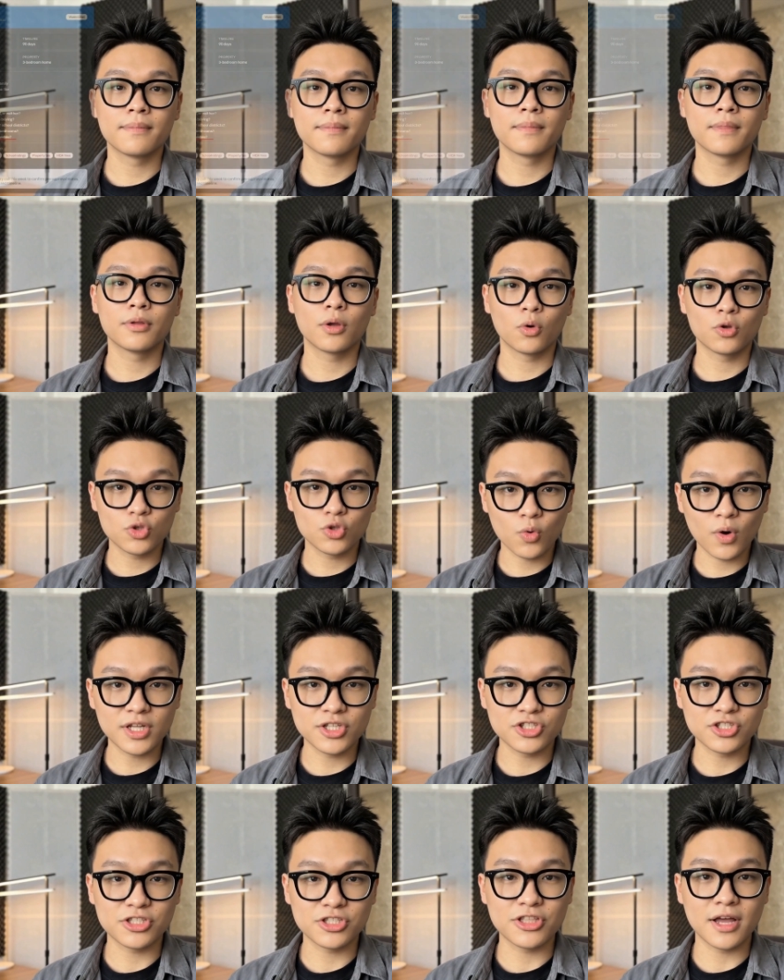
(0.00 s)
Those
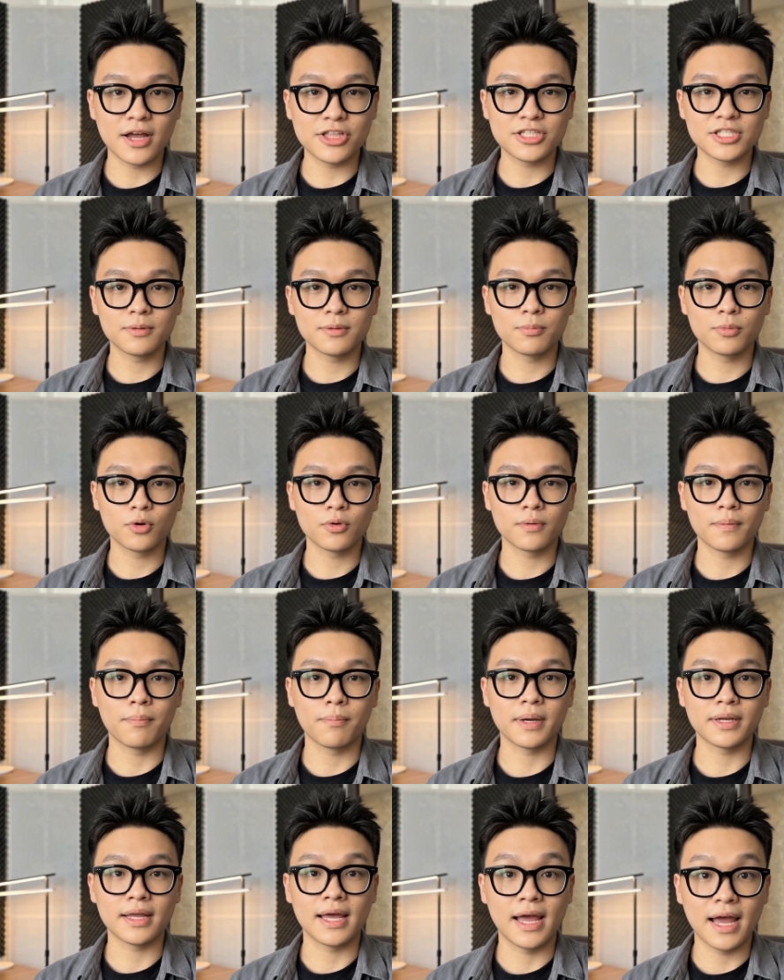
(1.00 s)
questions are simple,
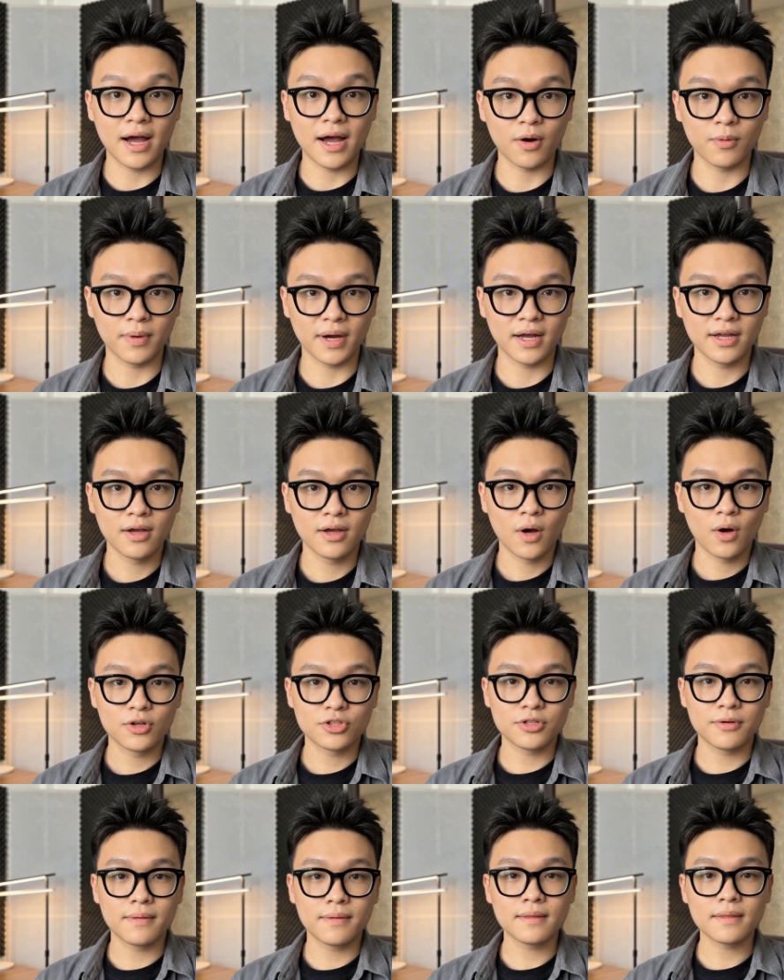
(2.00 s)
but they help a
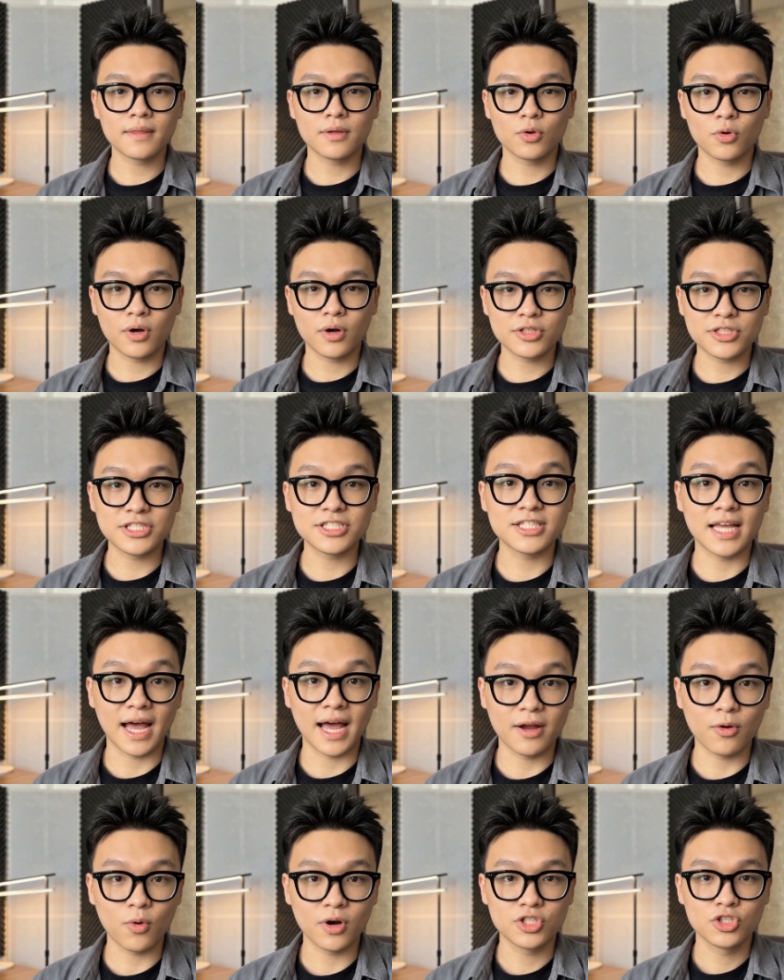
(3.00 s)
lot. You'll
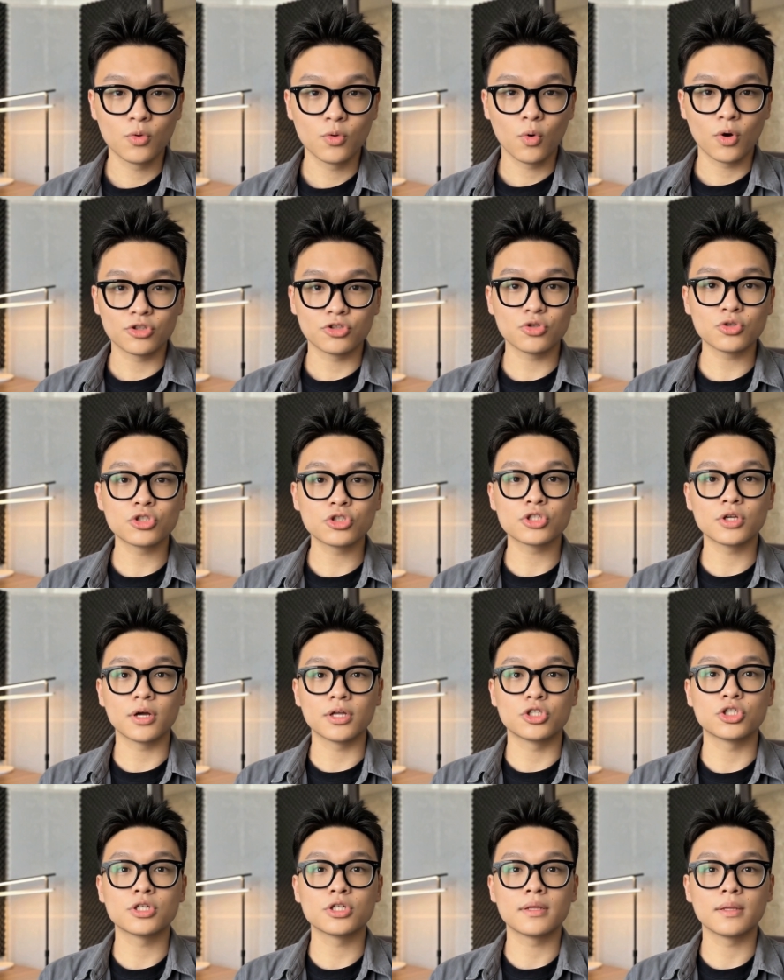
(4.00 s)
understand where she wants to
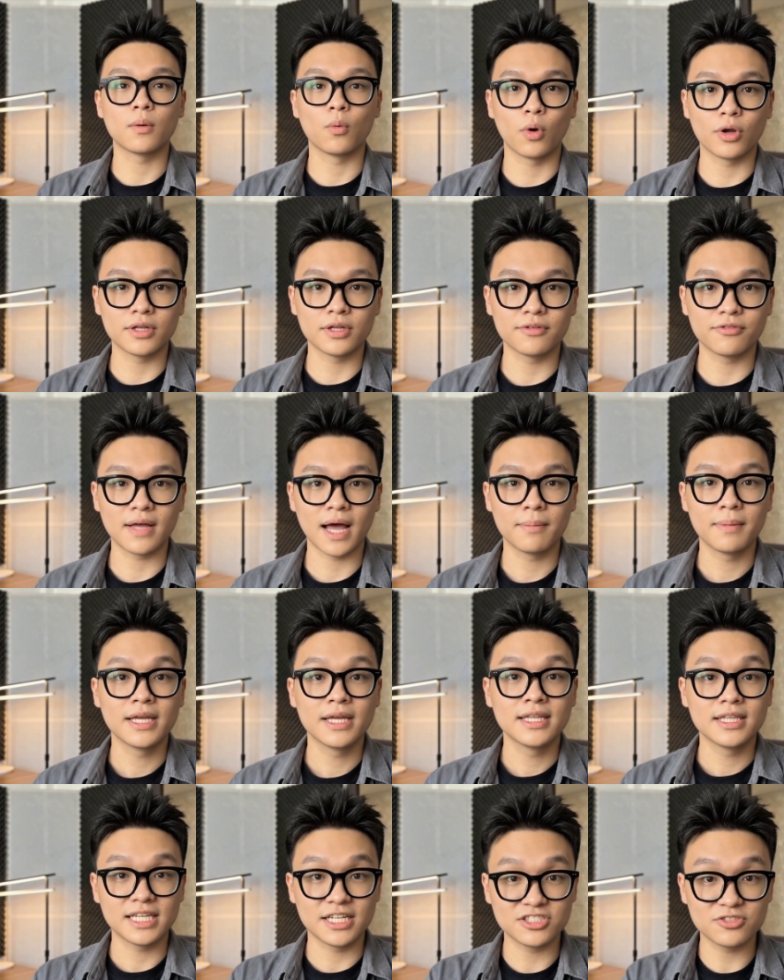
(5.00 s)
search, what her family
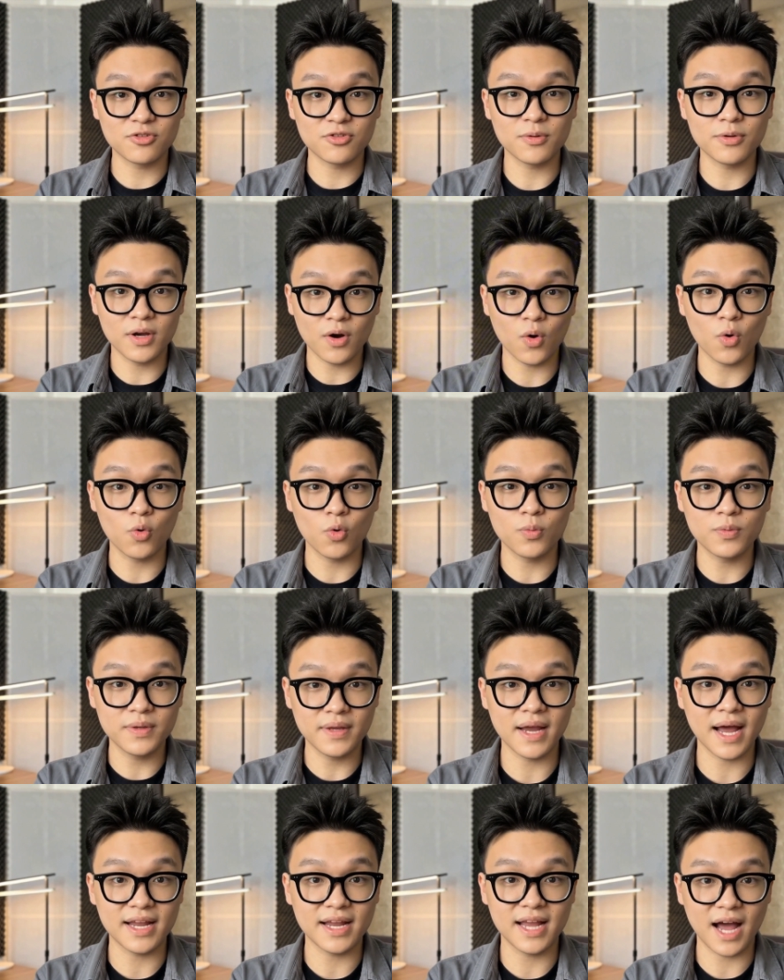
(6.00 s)
needs from the home,
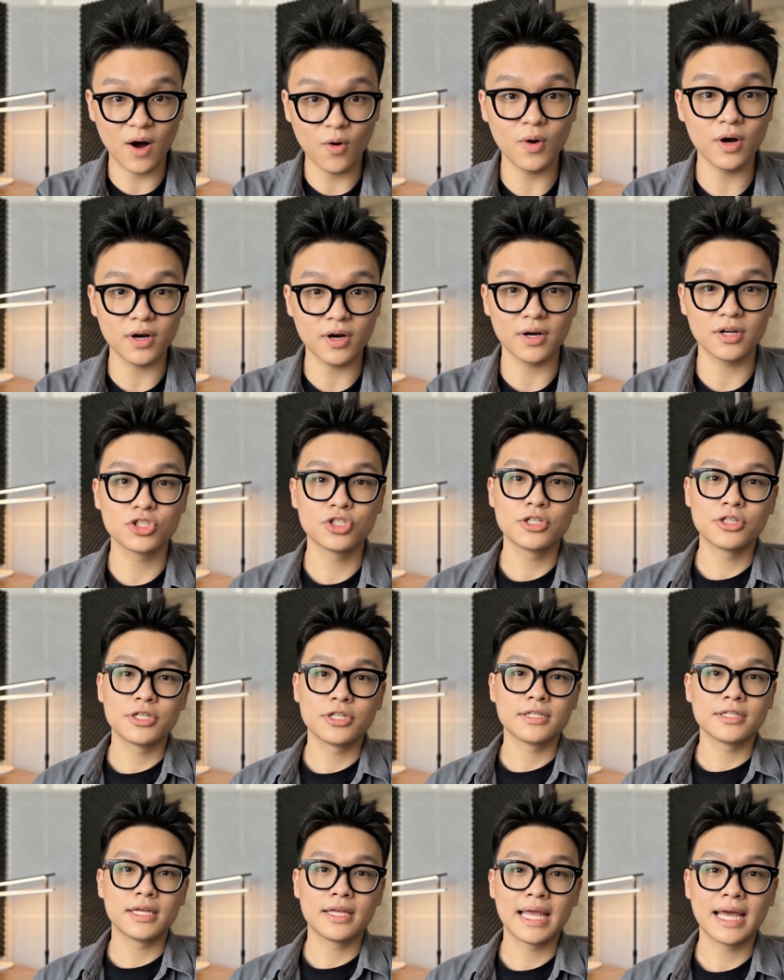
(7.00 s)
and how urgent
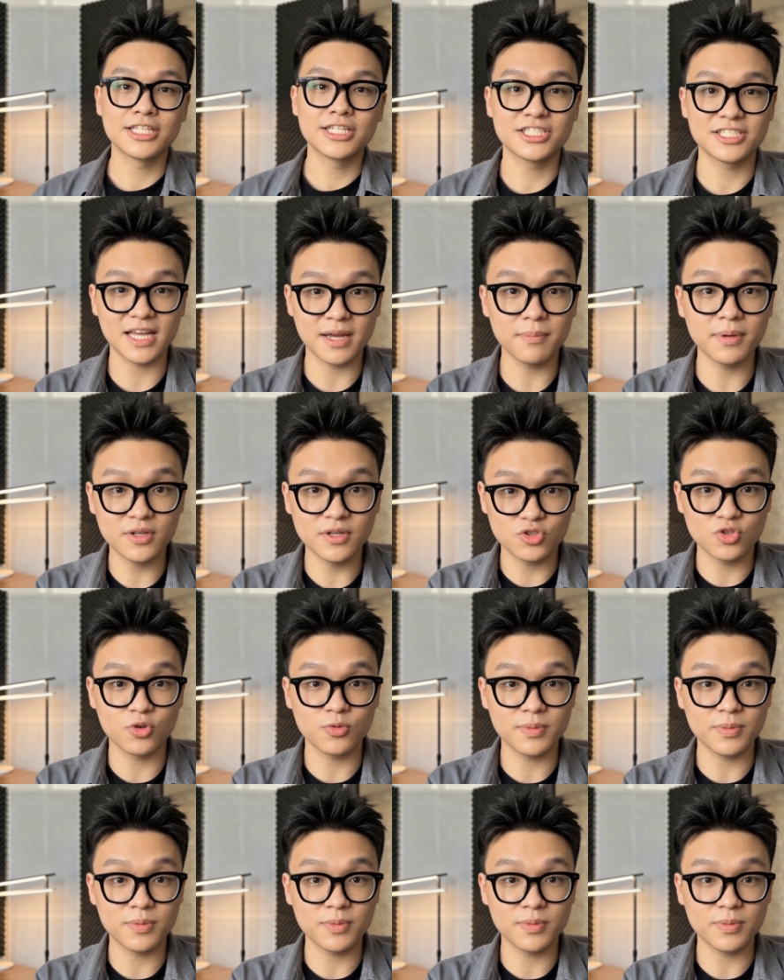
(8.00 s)
the next step should